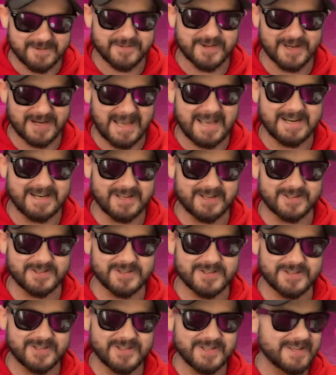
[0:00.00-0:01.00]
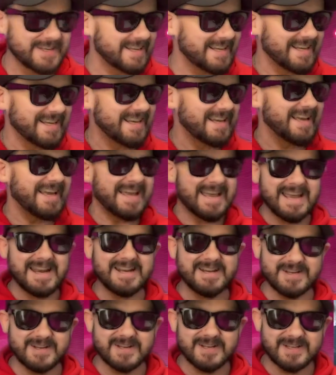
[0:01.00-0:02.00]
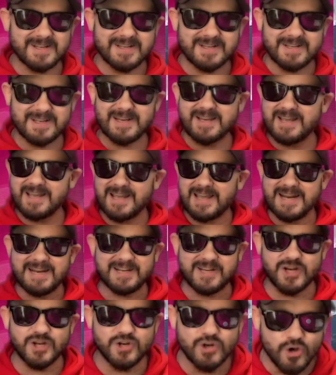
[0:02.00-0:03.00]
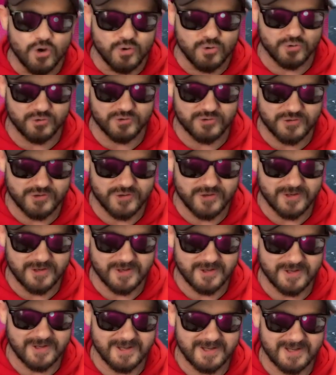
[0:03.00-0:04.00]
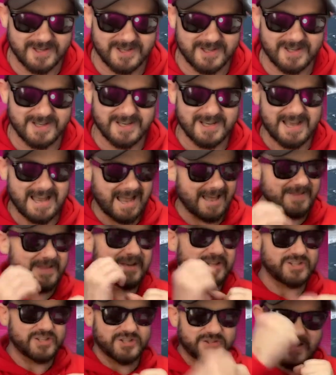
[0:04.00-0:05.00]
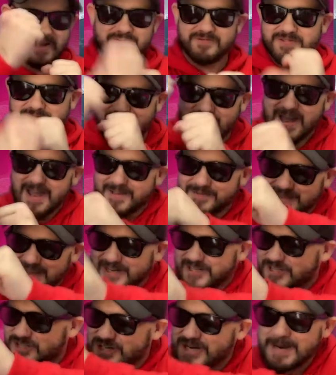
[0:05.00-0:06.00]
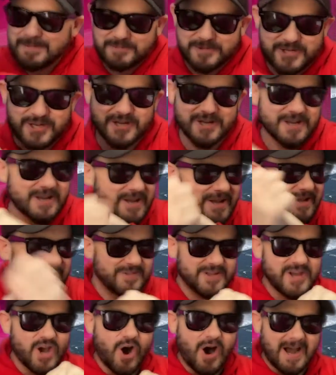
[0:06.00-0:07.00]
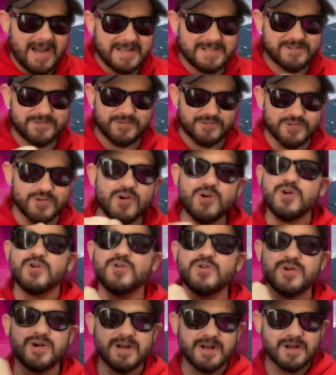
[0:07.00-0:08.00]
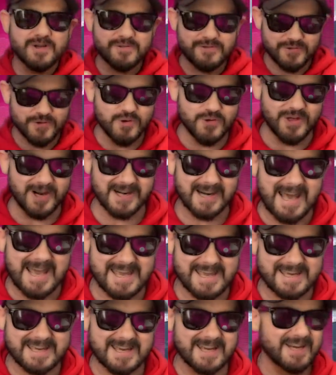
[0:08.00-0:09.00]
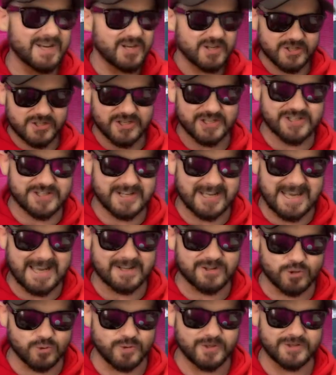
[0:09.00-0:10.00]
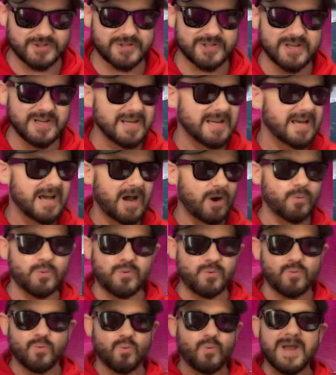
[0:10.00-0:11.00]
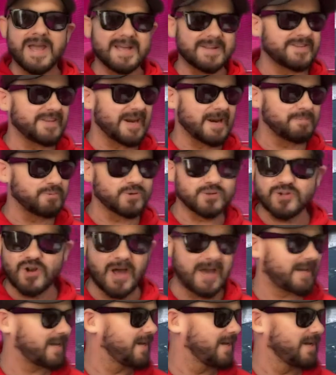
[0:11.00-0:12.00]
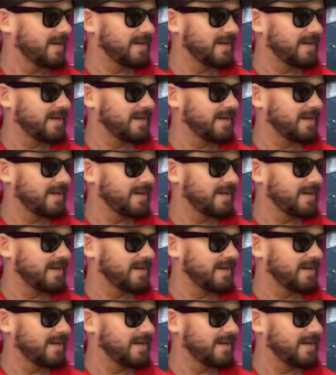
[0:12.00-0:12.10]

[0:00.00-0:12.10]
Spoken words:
Canadians in canoes, and they chipped the ice through the lake just to get to us, and we ended up, it was like,